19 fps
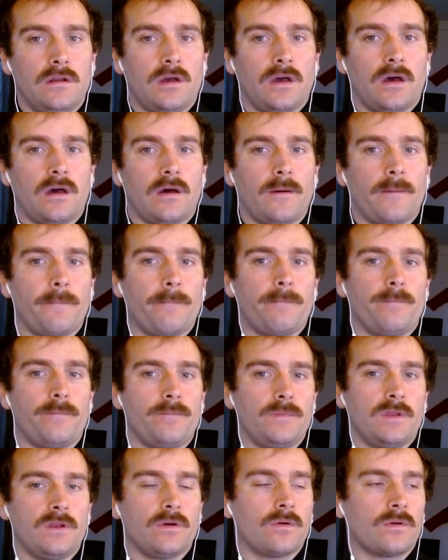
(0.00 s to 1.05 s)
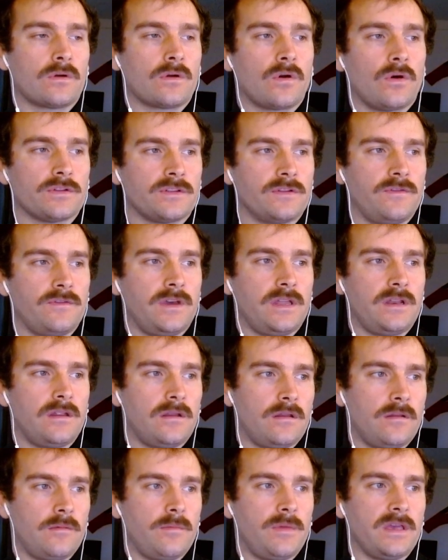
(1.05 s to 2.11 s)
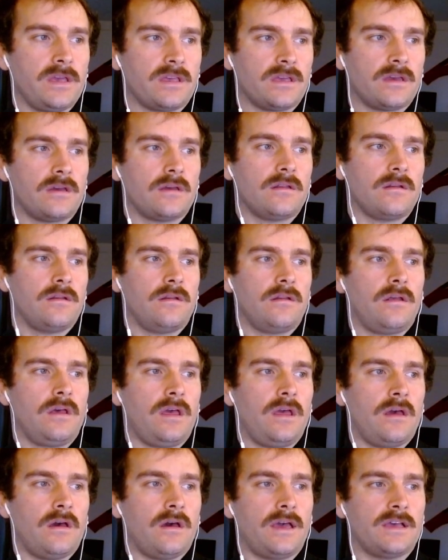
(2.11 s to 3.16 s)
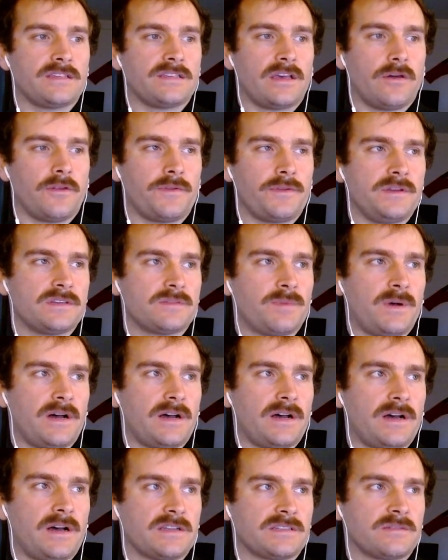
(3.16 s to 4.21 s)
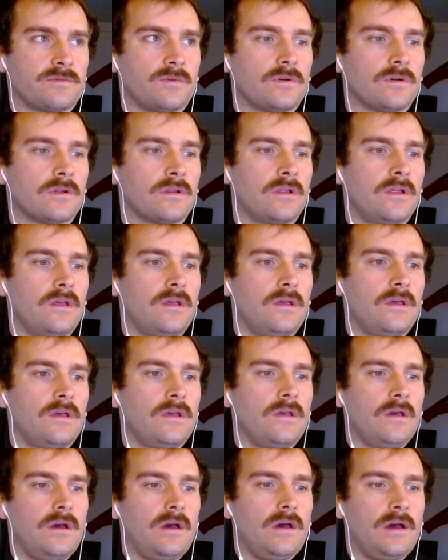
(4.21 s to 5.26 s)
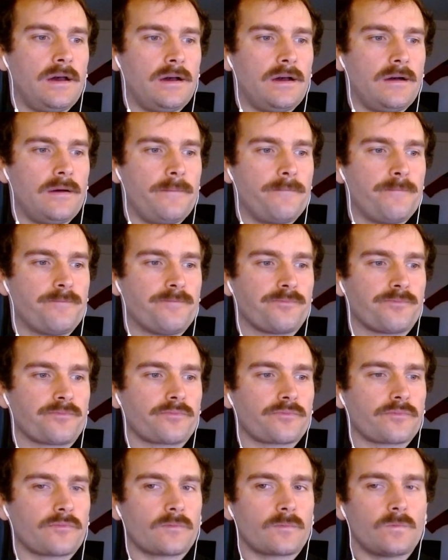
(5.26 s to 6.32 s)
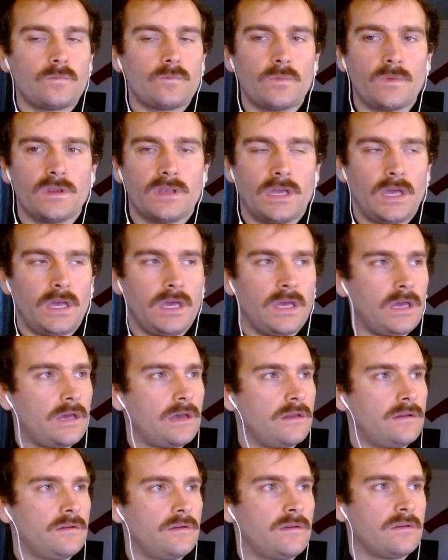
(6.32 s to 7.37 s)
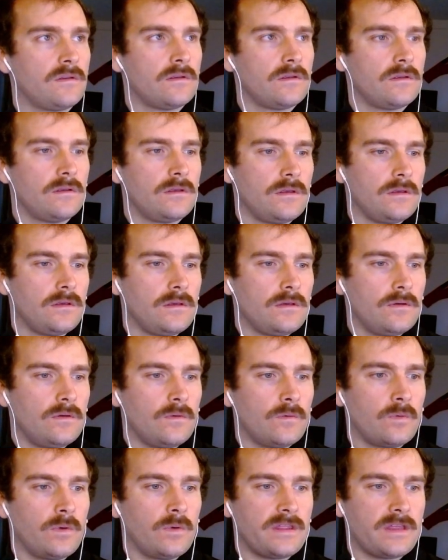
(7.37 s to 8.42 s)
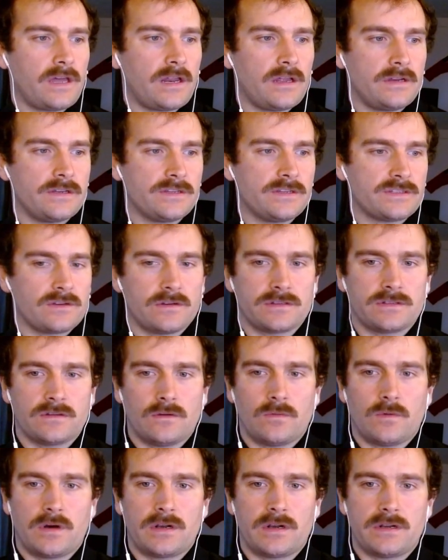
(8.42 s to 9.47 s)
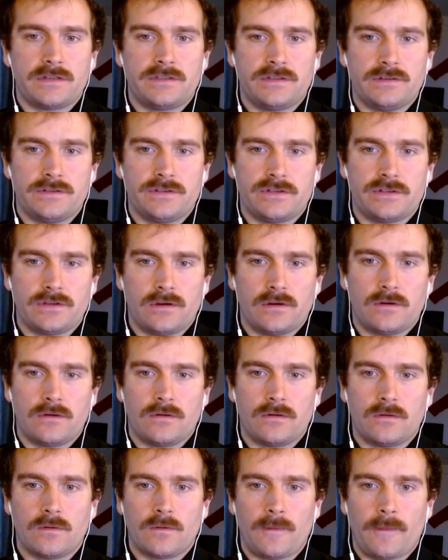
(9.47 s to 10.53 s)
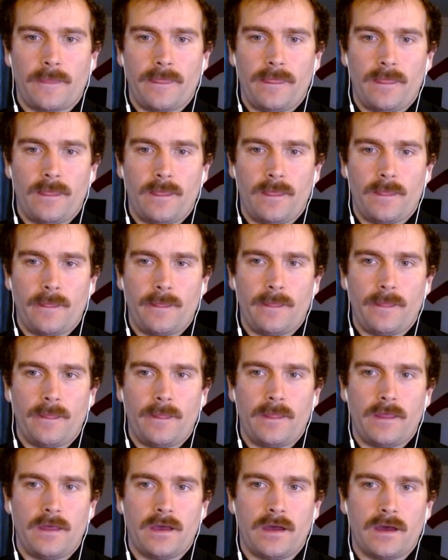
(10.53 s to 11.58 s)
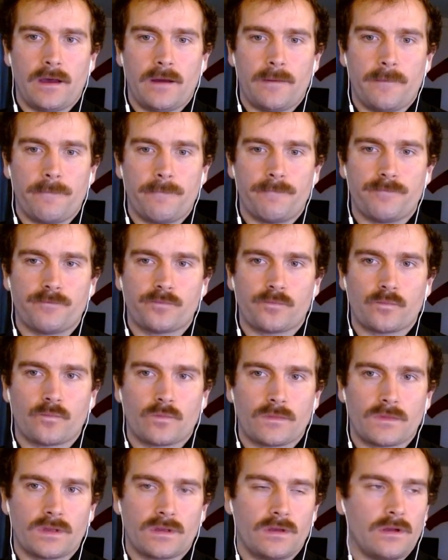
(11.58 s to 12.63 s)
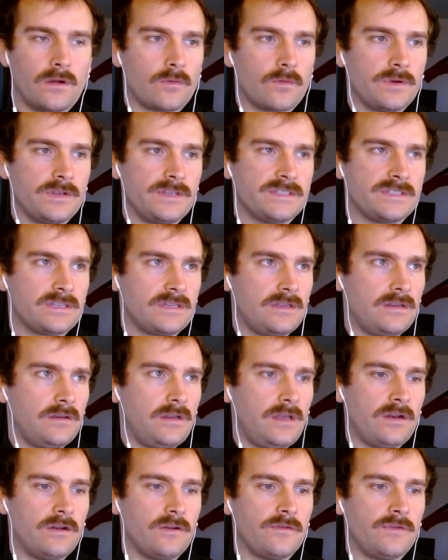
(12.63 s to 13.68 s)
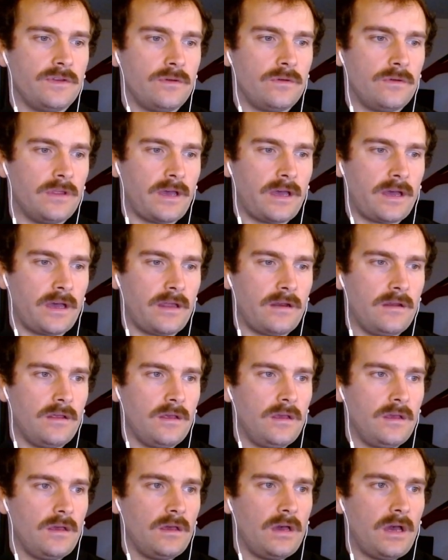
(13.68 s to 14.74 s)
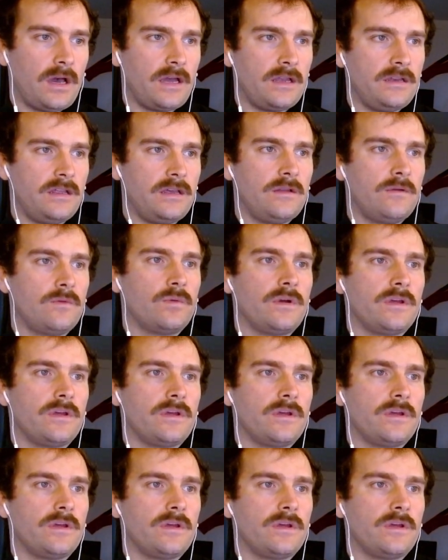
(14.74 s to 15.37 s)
um, cultivated and make it as healthy as possible. Um, and with that, I just also wanted to show um, a recent interview that I did